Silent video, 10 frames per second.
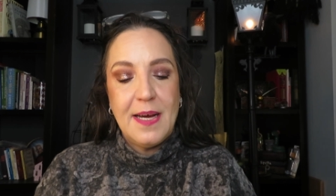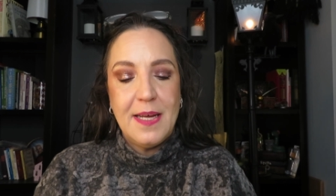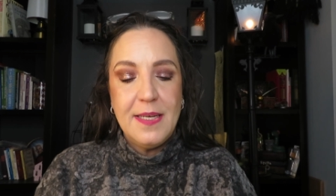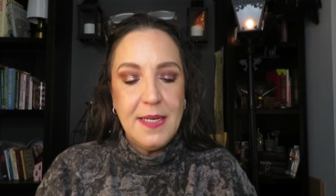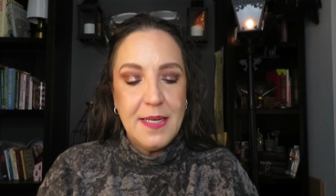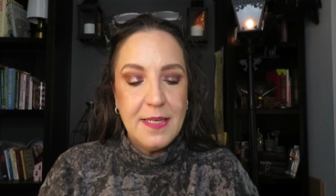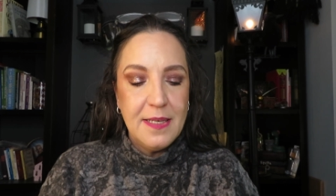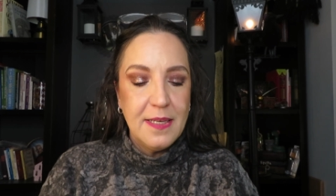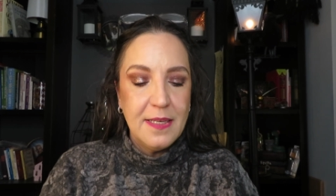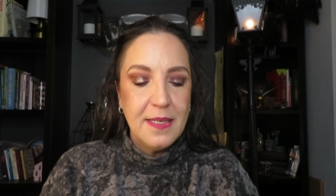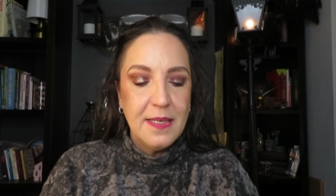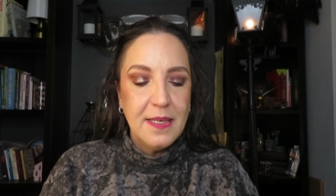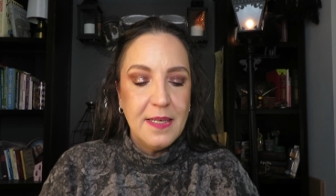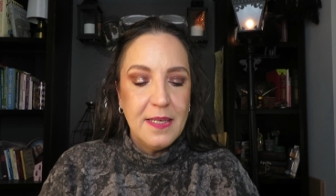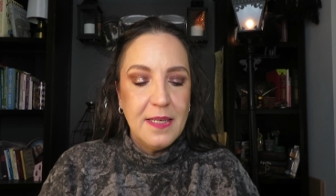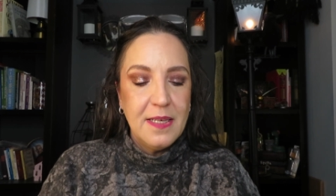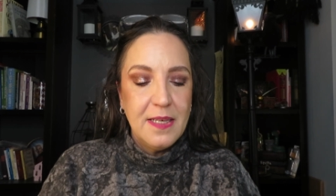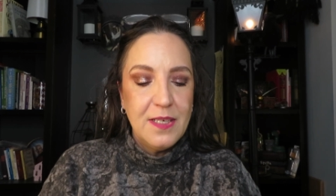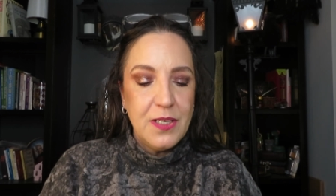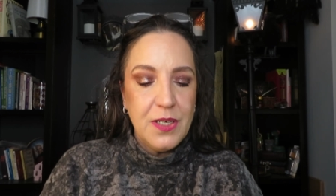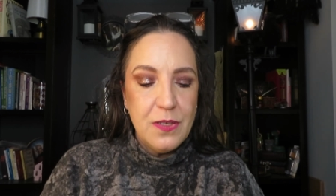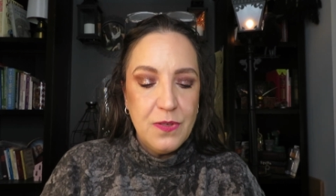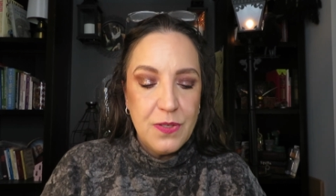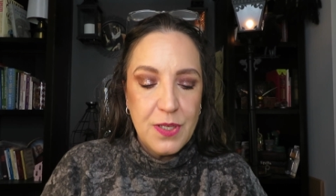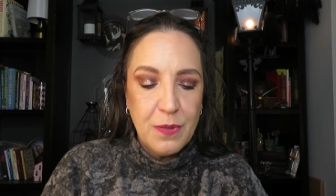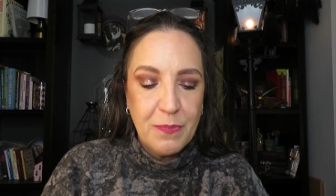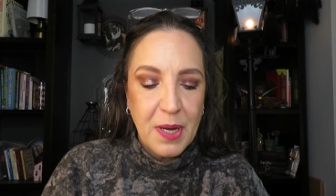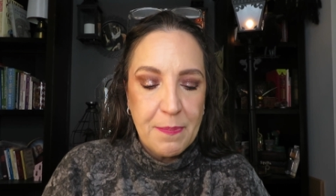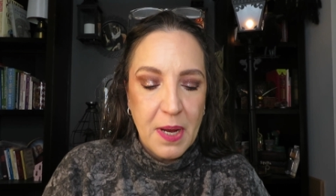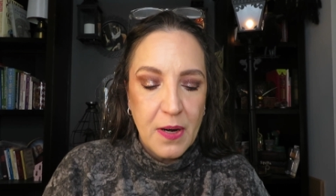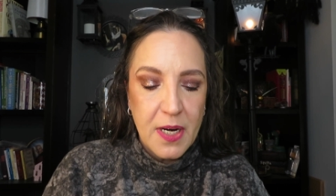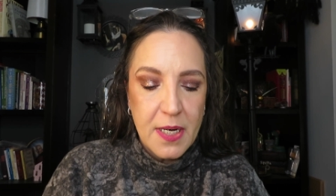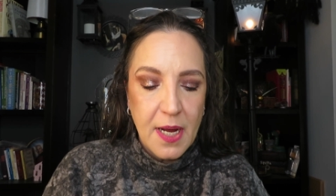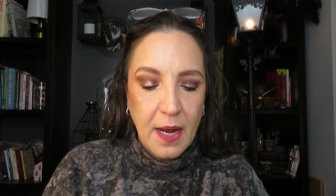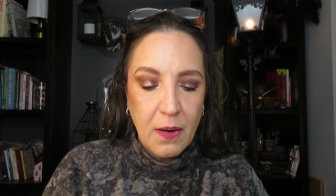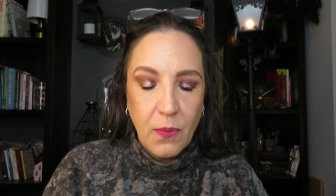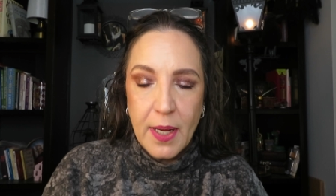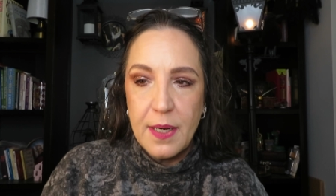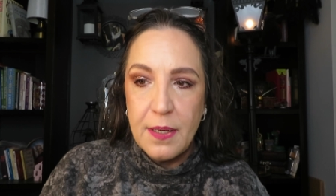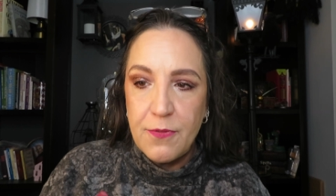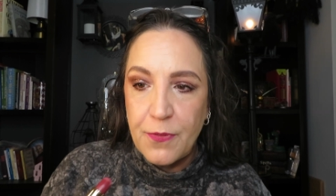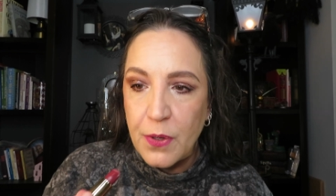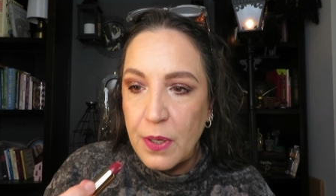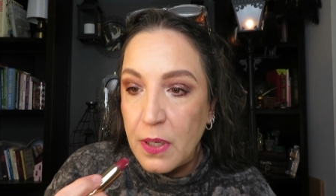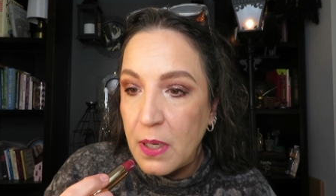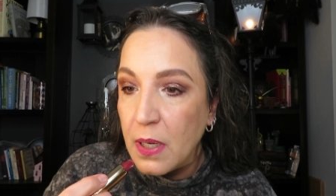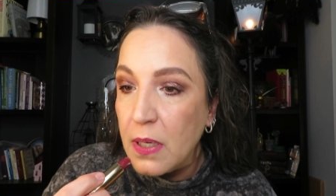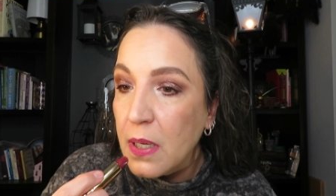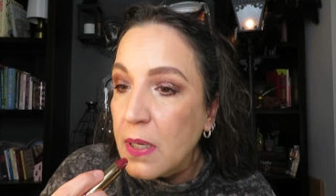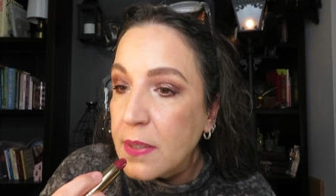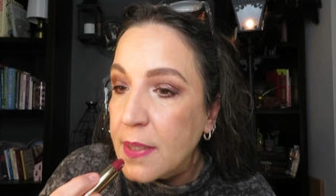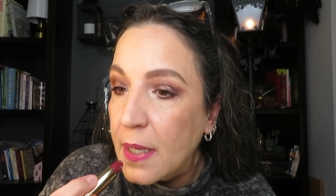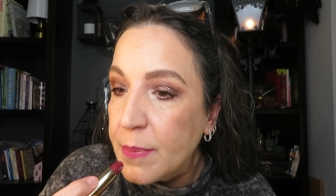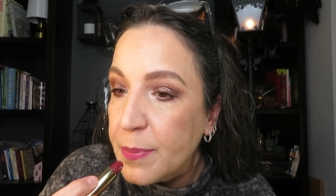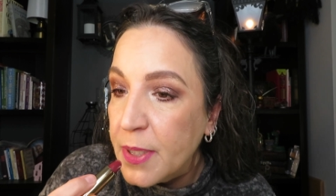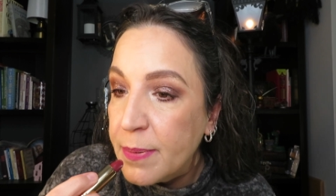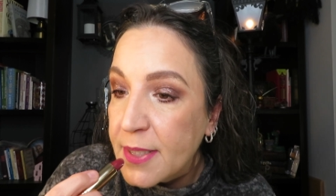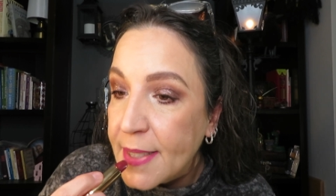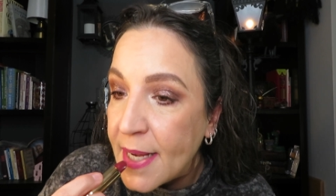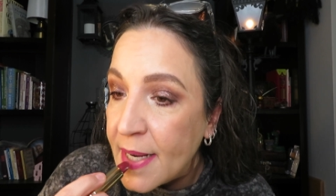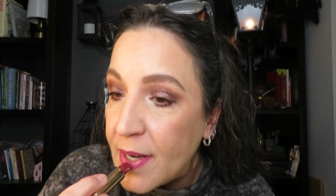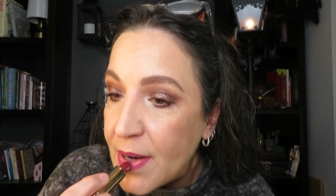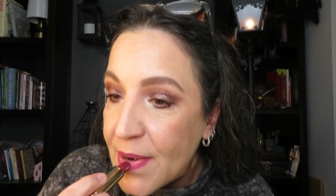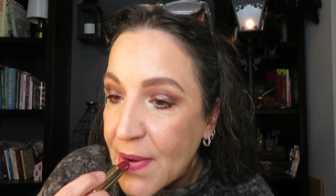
I need to use my Merit. I waited for a long time to be able to get it.